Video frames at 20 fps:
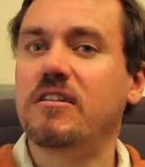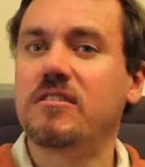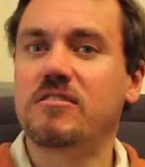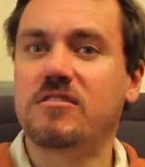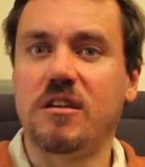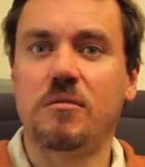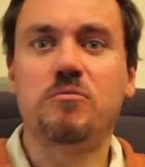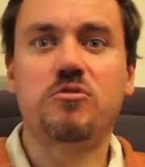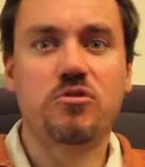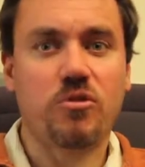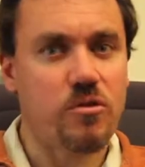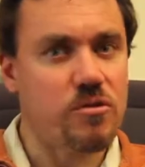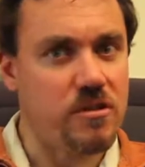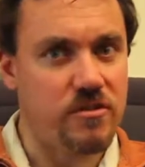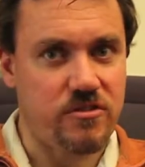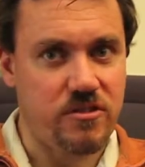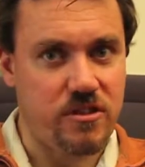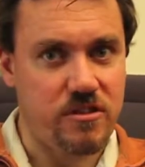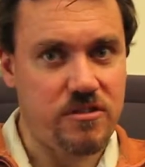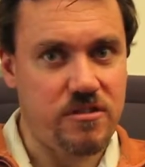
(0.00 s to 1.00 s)
some sort
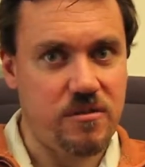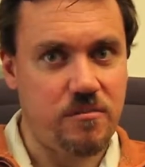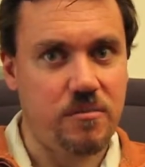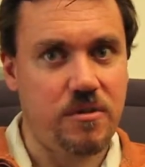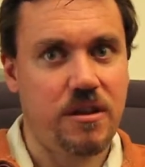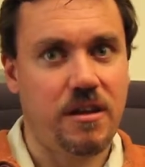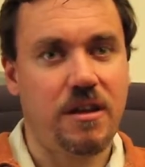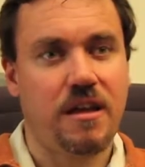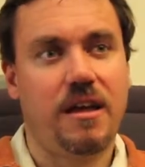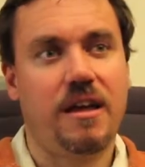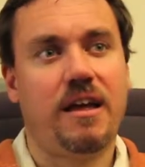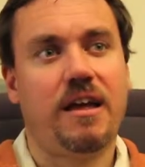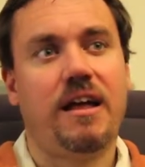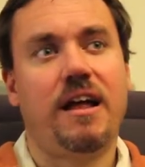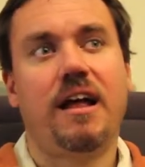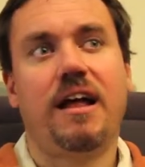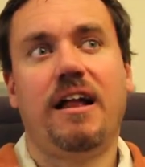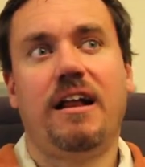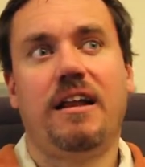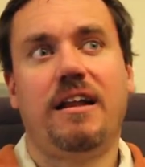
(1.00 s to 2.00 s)
of system.
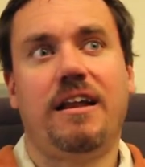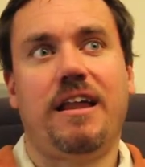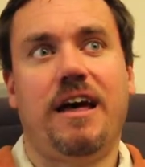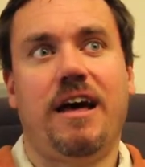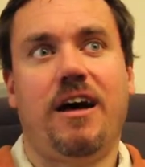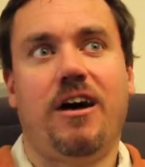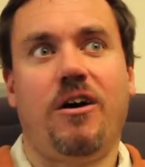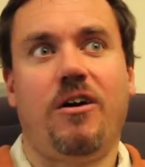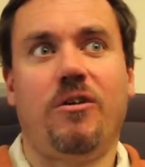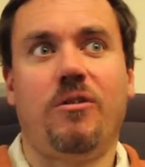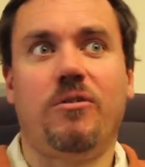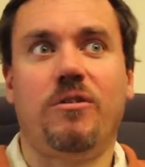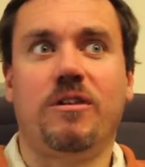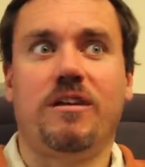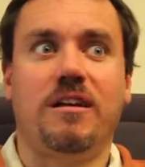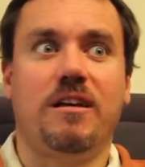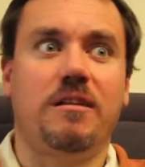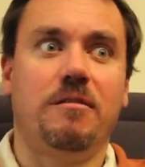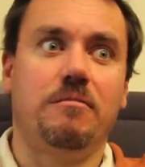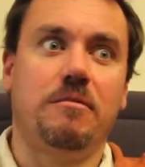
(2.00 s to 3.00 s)
Now,
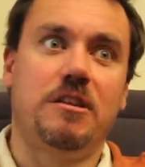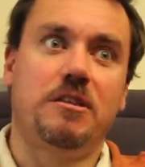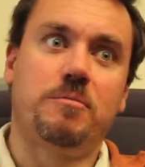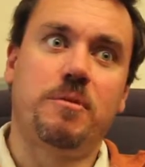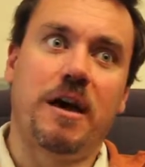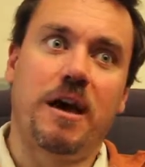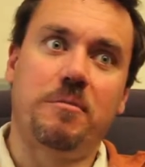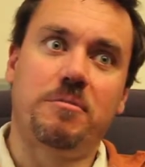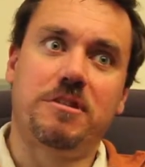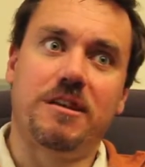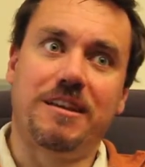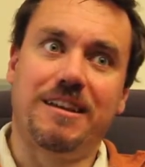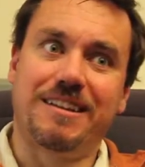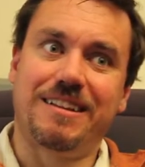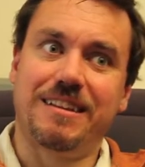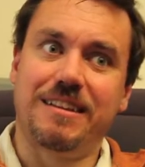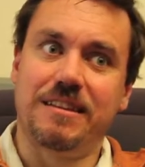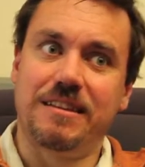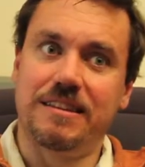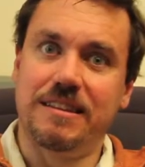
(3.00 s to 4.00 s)
it's perhaps a
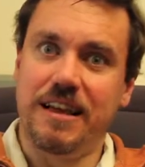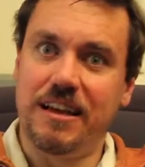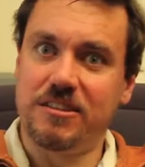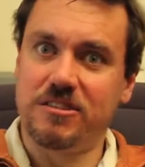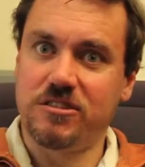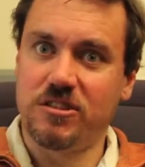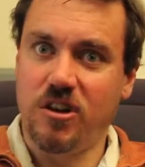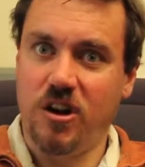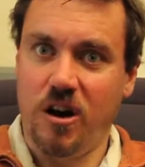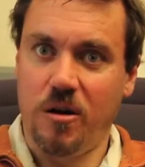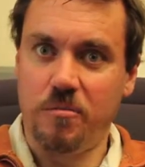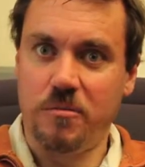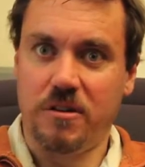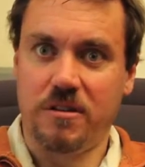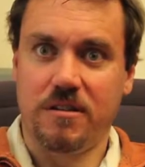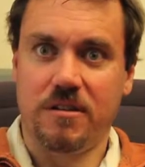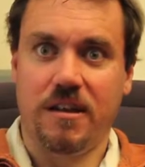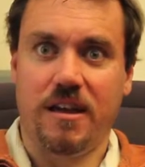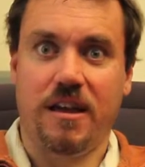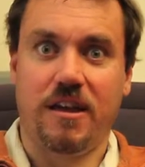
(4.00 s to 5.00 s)
little less
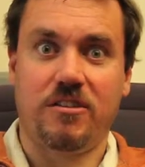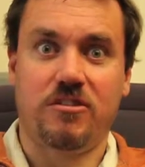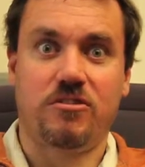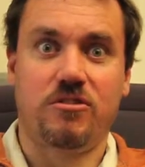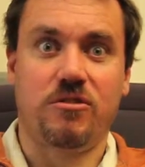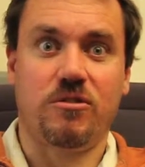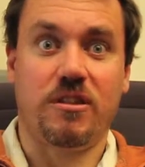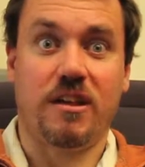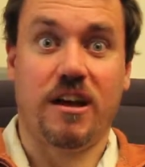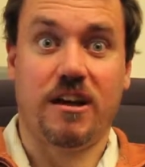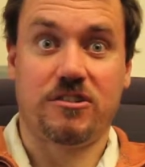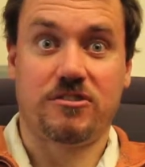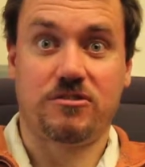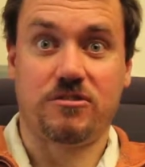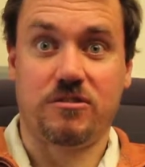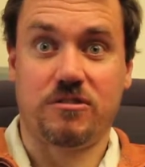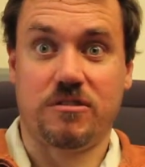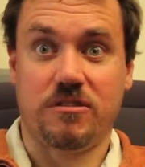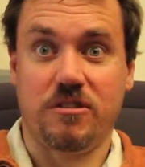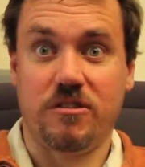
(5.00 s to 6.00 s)
common as to the
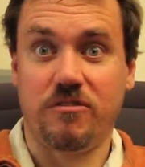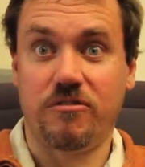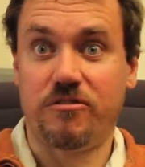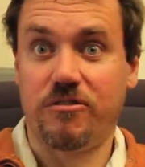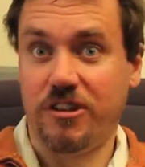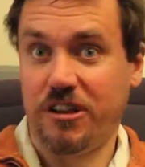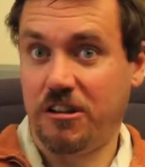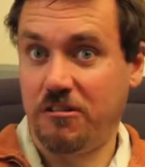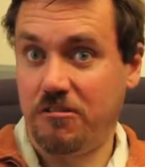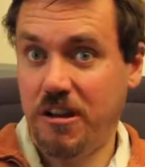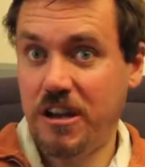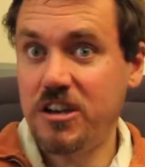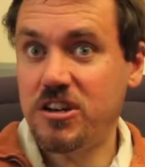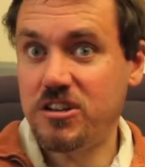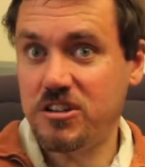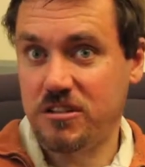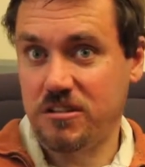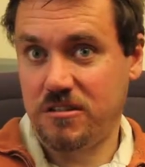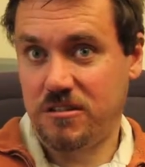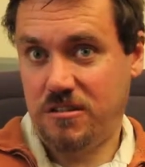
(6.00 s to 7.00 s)
actual
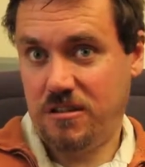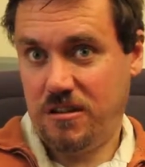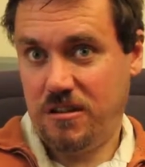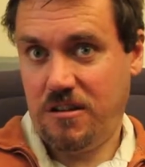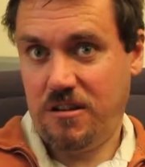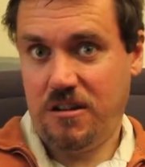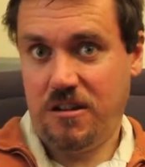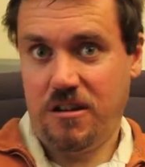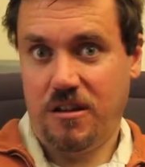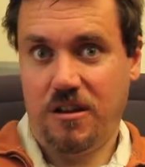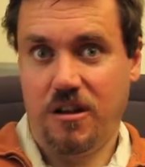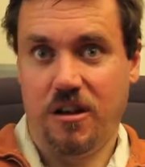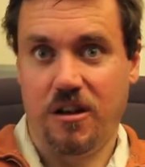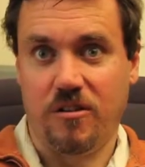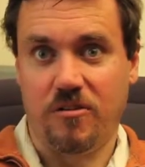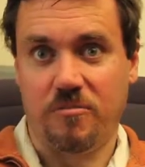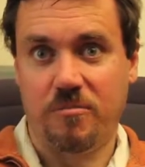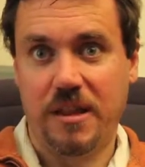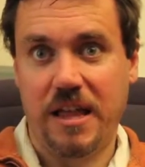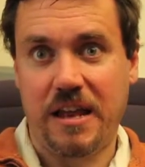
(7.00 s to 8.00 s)
configuration
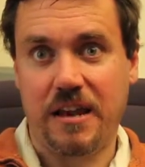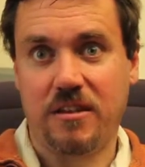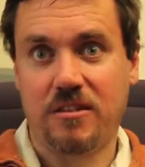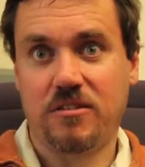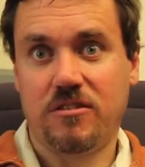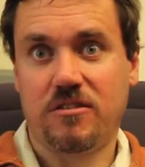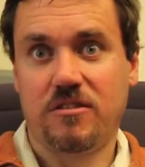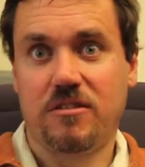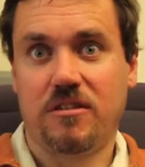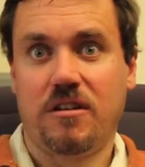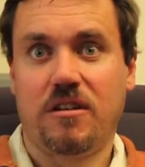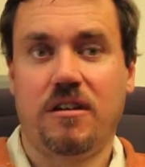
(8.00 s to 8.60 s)
of planets.